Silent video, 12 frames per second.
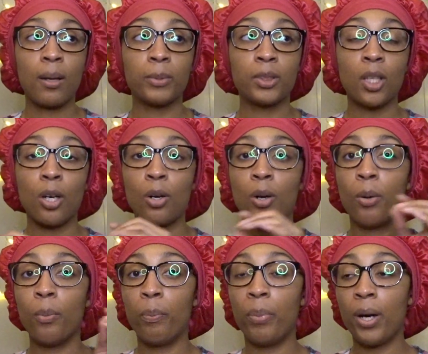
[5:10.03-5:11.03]

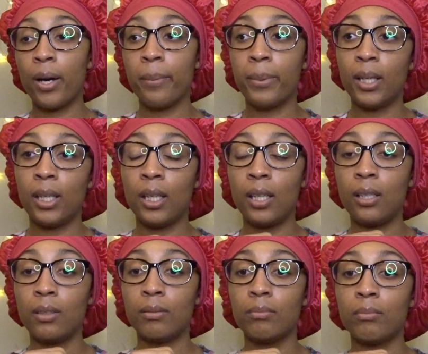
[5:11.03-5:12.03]
So
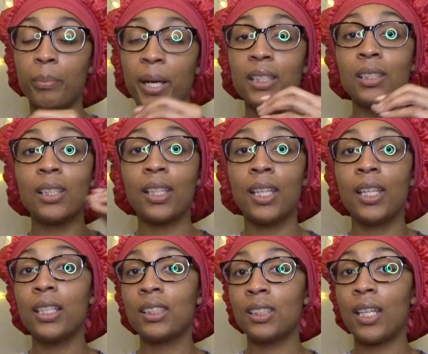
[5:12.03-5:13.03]
Barbie, basically
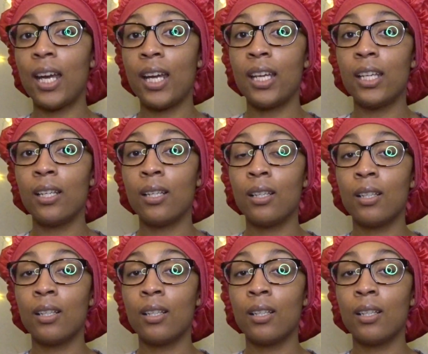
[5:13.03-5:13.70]
Ken's day